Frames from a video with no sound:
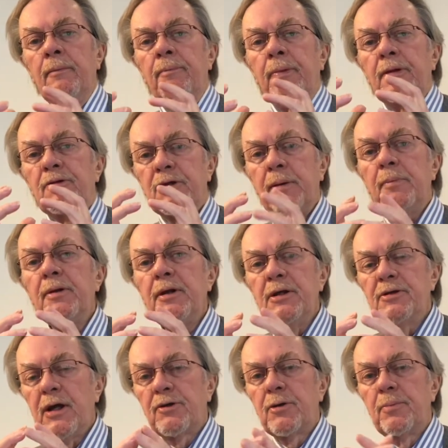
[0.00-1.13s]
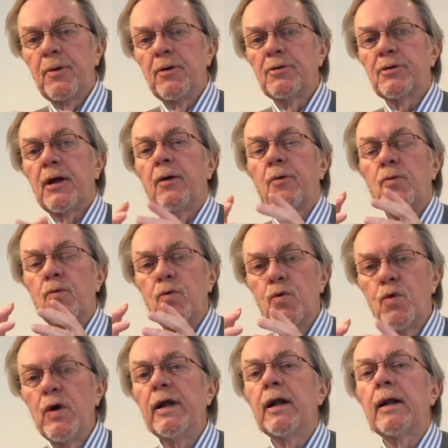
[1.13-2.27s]
Some of these attributes are
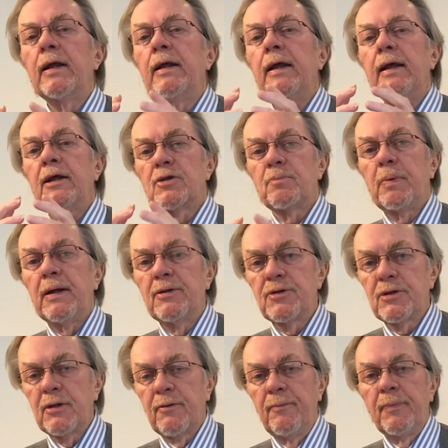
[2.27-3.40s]
really expensive.